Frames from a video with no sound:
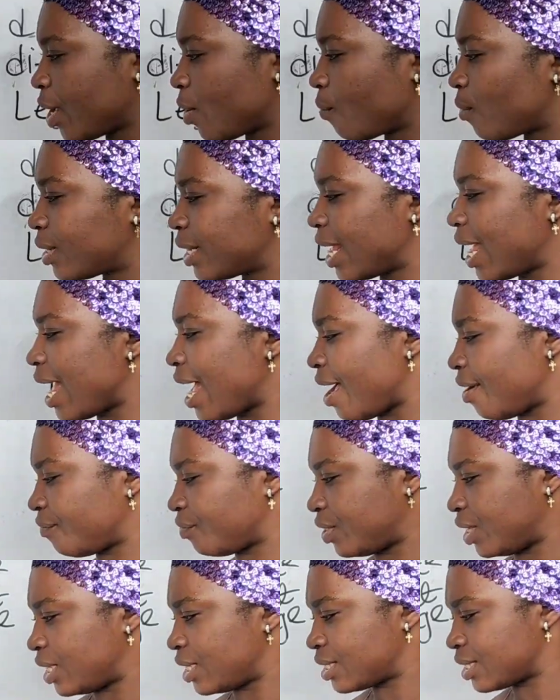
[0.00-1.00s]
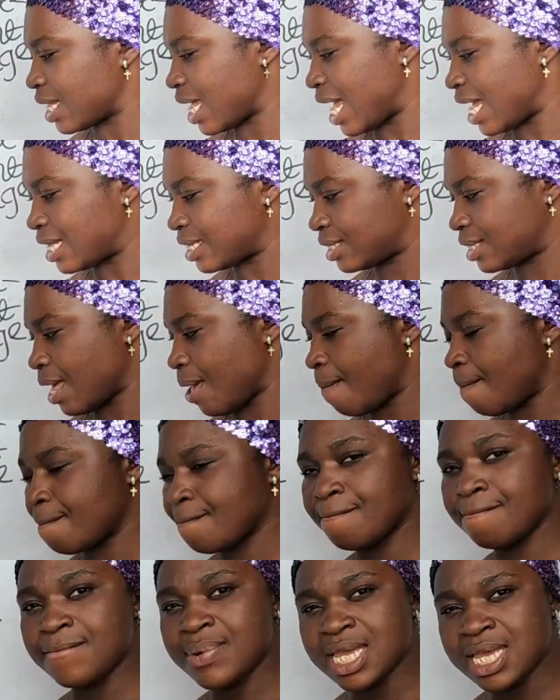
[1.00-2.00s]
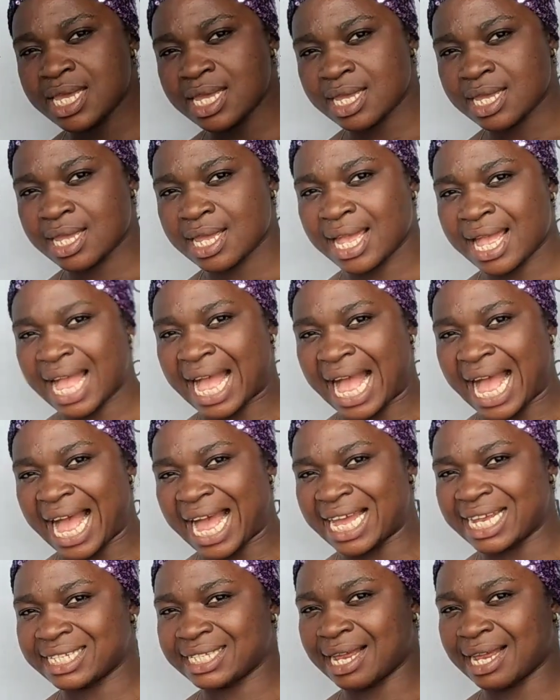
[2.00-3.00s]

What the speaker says: equally have this as me and